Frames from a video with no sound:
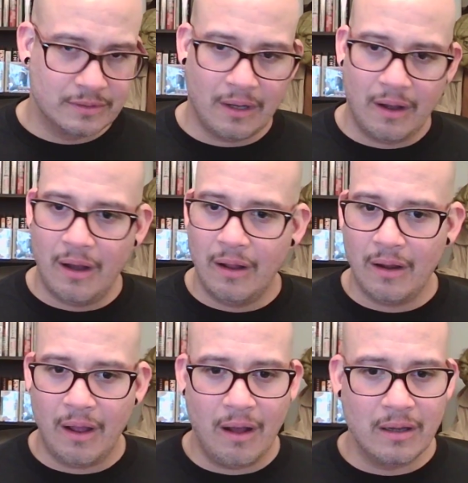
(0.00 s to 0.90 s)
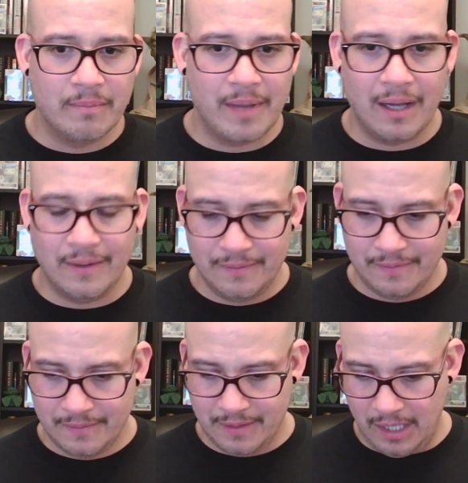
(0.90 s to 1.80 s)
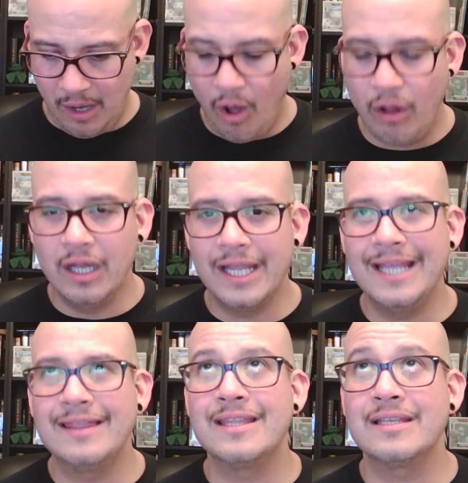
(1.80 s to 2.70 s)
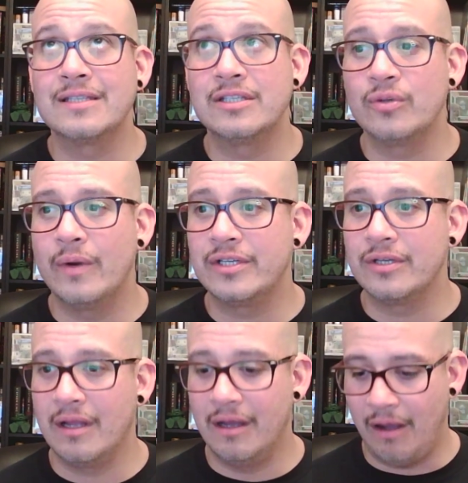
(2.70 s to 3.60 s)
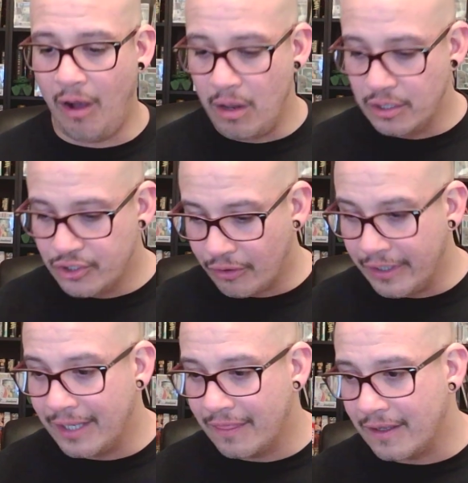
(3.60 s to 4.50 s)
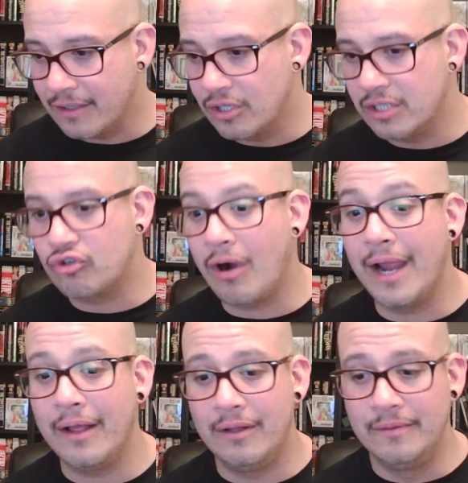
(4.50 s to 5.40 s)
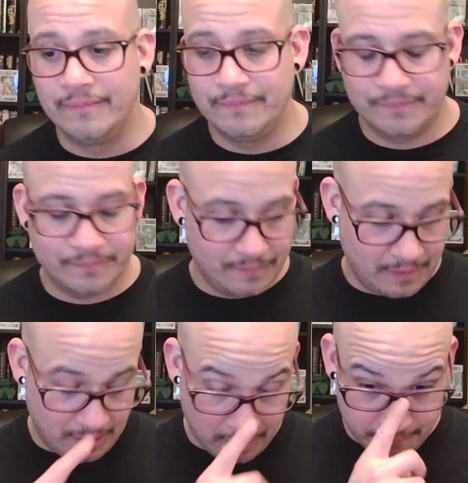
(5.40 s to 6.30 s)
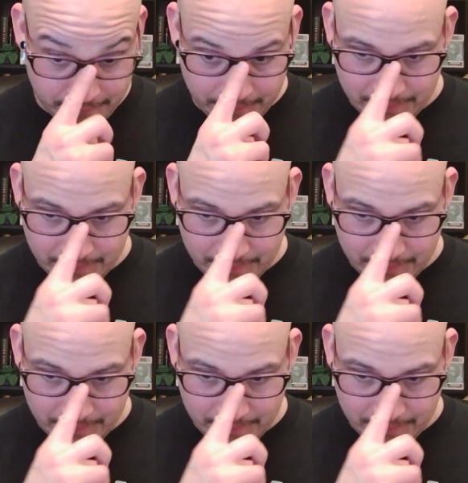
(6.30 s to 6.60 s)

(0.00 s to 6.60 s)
All, all about, all in this situation, uh, all during the, the trial of,